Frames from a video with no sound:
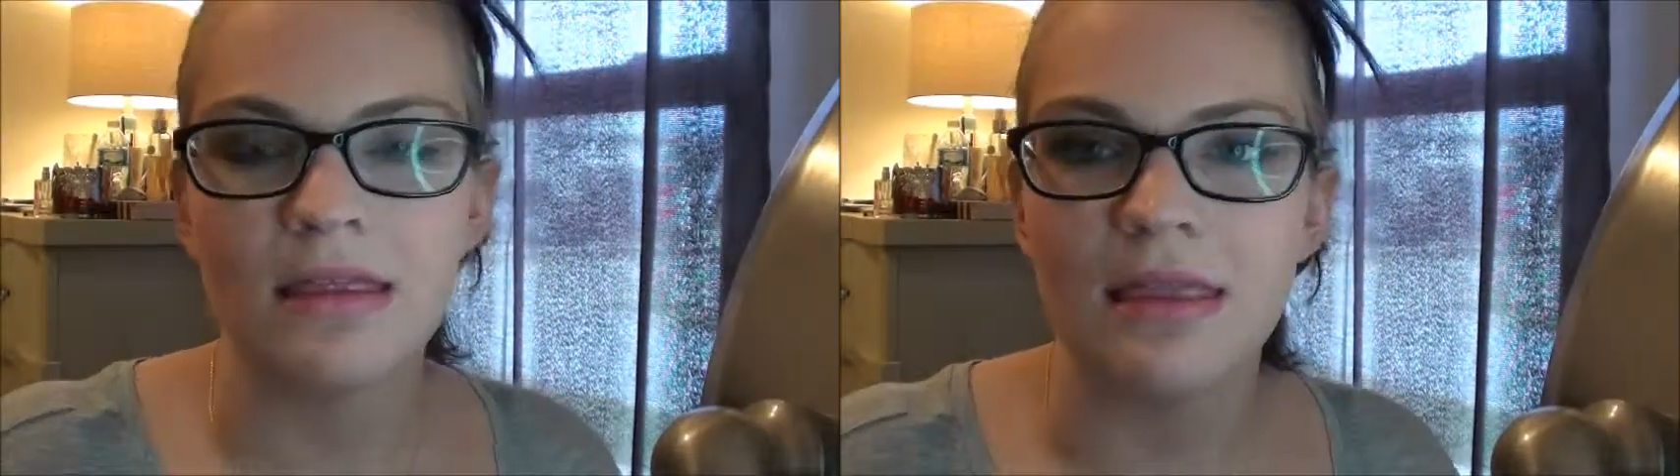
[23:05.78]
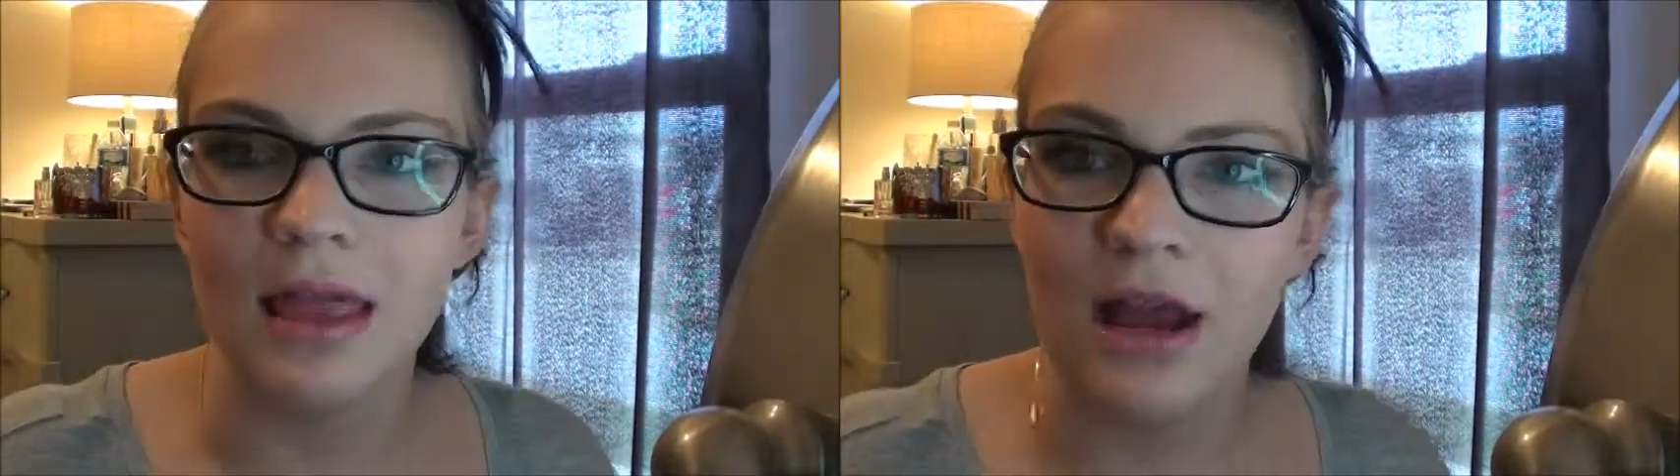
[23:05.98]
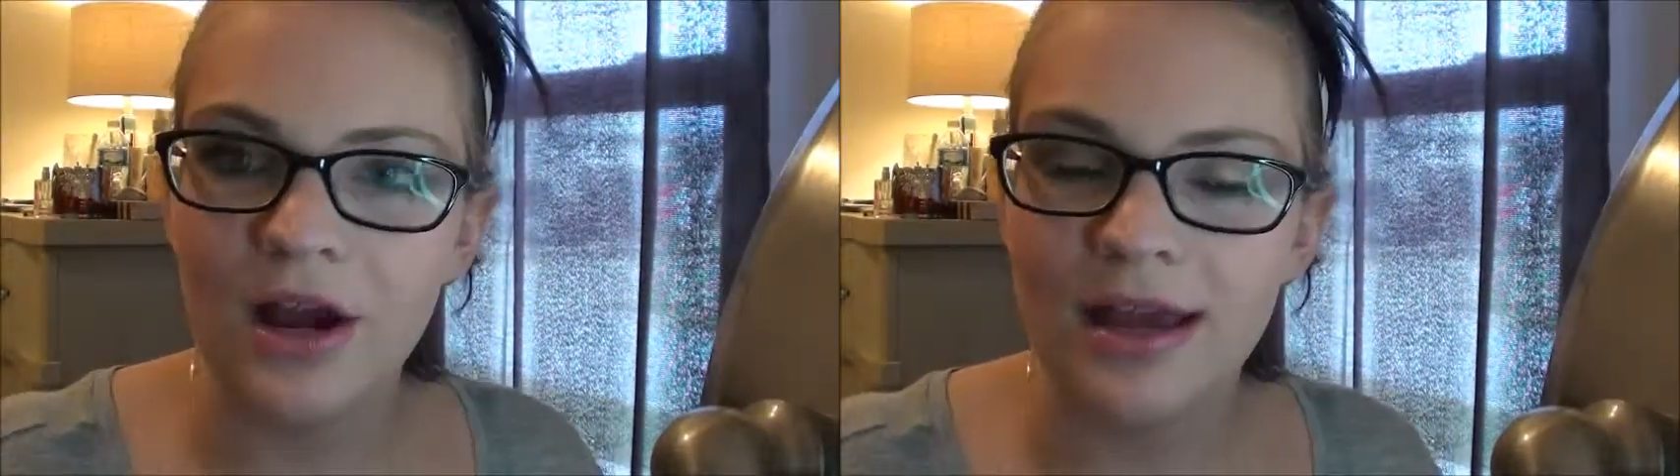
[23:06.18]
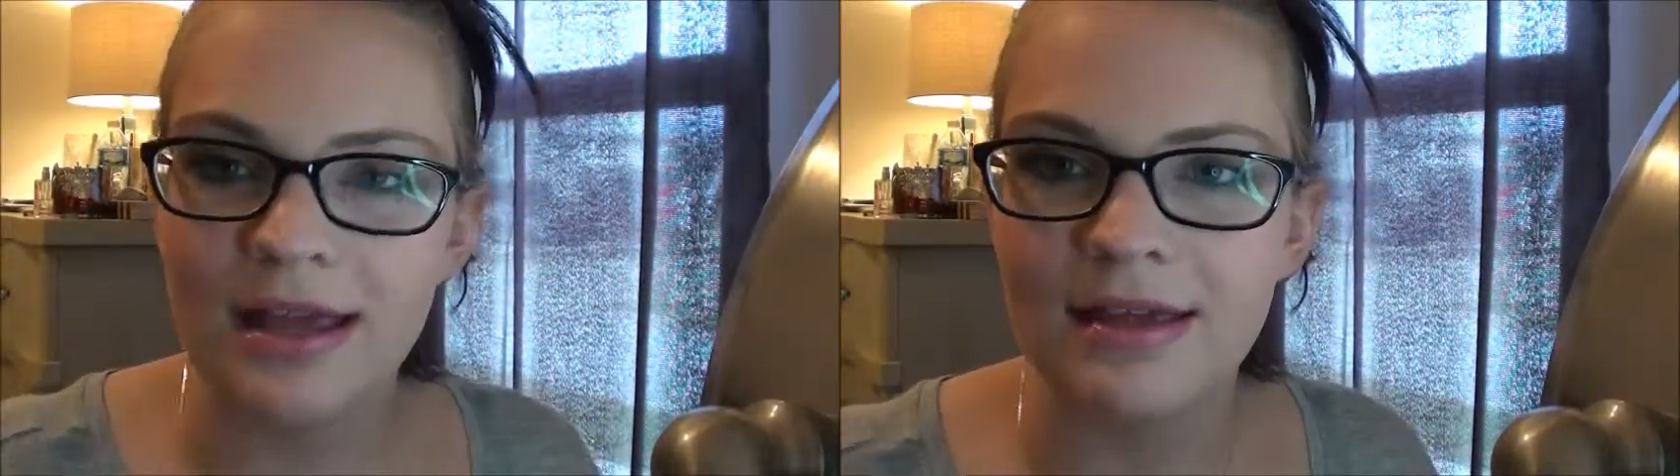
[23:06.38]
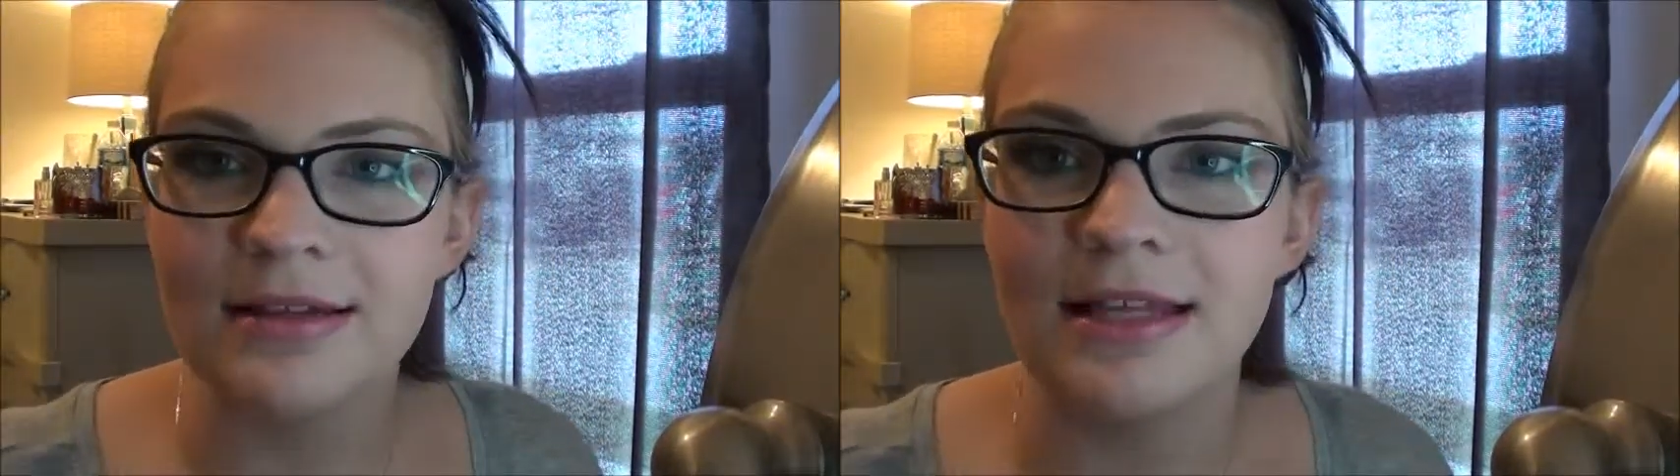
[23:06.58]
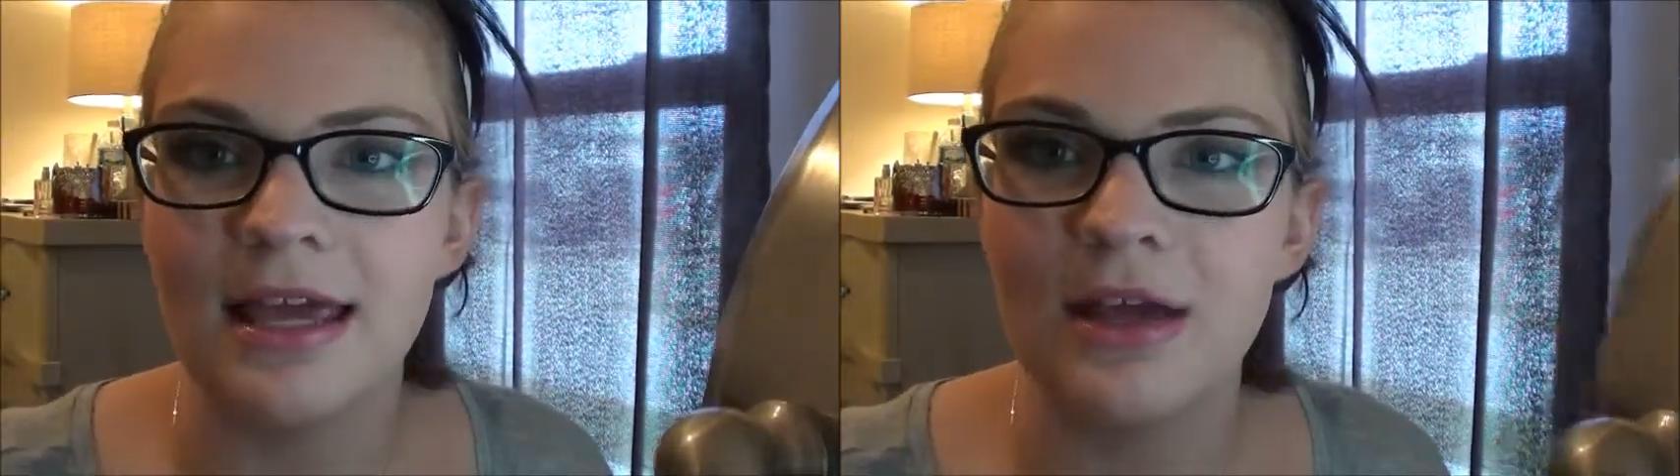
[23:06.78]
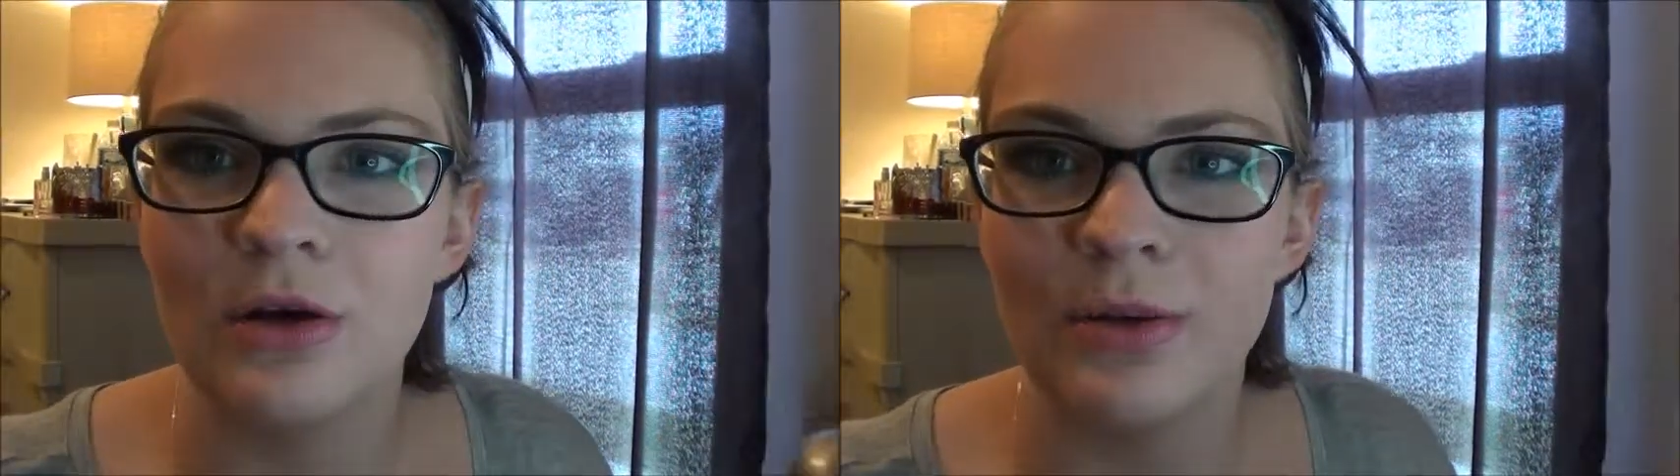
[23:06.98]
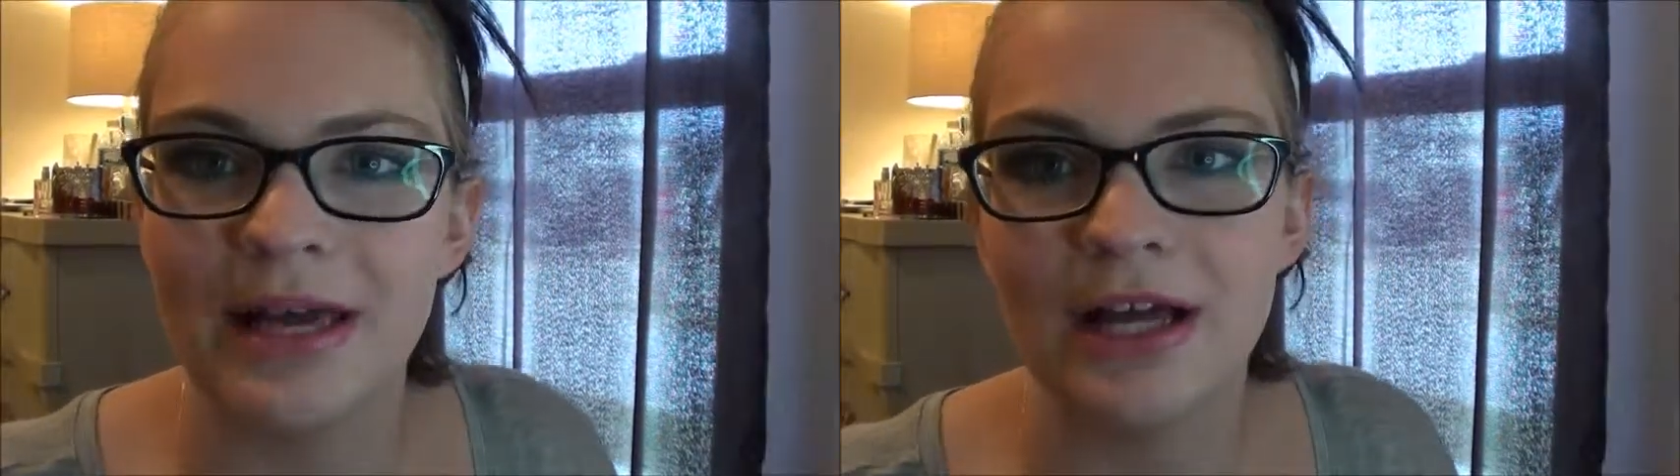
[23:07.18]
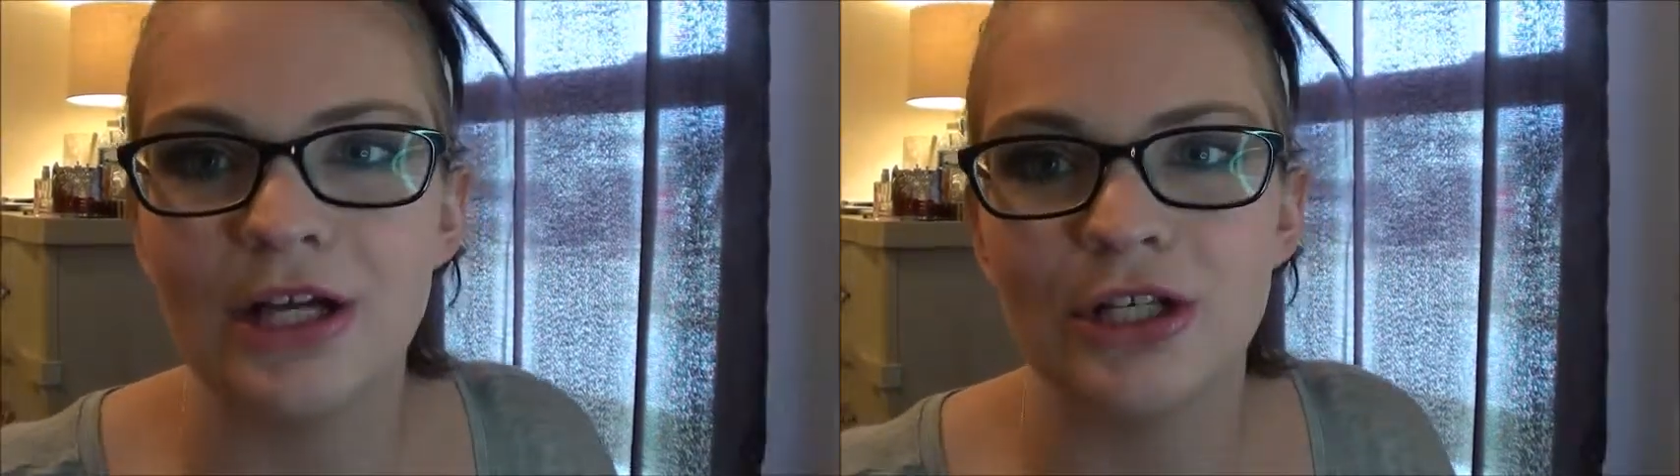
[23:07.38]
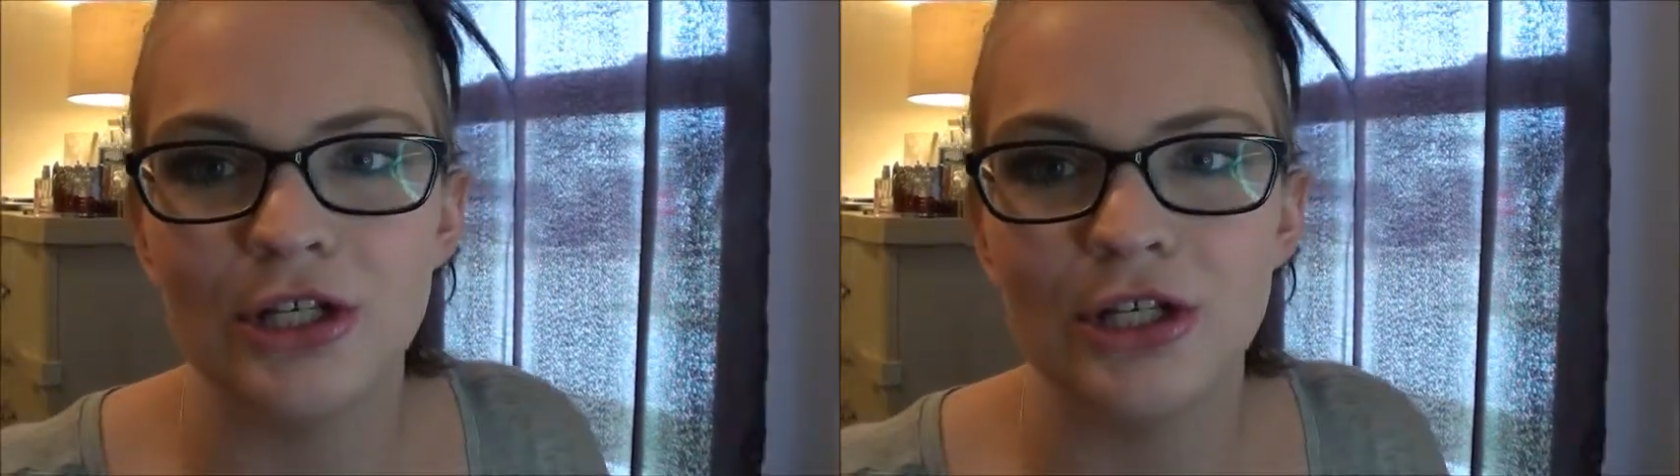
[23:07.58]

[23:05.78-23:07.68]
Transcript: there is a quick